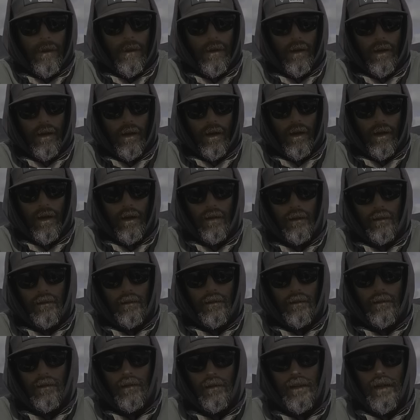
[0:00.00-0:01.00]

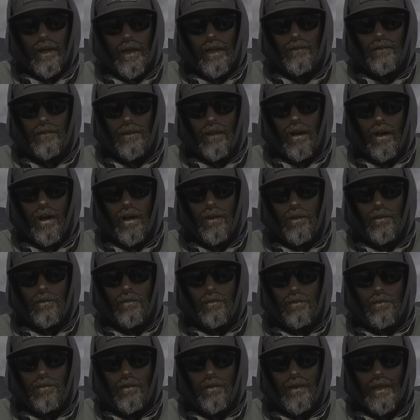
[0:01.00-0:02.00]
It has the
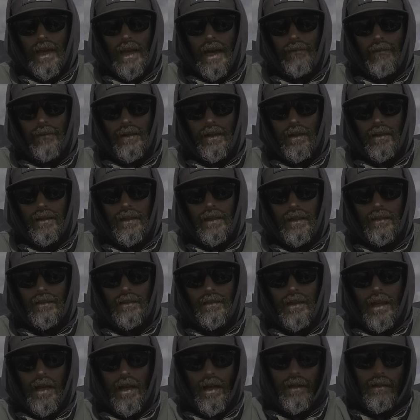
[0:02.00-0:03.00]
hollow cavity on the
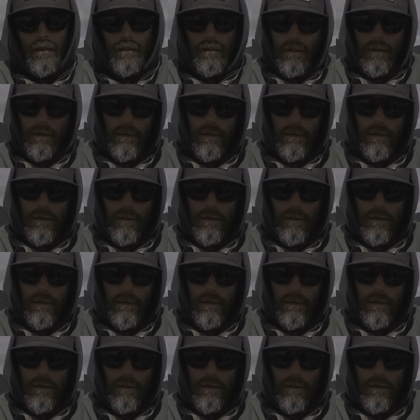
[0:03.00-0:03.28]
inside,